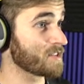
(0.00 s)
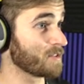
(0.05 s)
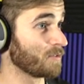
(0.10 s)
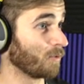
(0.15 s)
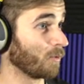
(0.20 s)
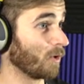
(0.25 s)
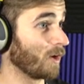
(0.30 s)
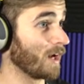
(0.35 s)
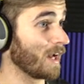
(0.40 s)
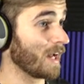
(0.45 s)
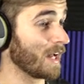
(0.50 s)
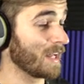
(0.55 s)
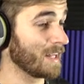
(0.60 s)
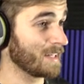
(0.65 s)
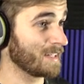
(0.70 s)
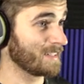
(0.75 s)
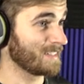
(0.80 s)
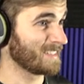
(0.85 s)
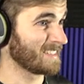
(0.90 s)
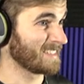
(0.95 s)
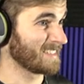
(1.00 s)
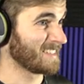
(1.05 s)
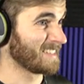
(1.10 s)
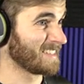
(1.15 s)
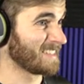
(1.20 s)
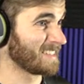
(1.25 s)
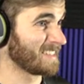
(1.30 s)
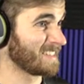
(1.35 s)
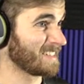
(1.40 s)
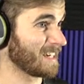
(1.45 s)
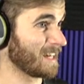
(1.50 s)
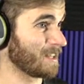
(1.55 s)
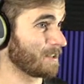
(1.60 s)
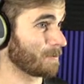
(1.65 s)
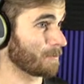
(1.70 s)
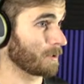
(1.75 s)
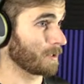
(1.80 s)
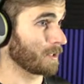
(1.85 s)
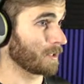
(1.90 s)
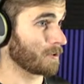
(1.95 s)
and wet, and then
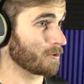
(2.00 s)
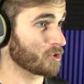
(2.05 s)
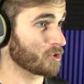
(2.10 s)
I'm gonna go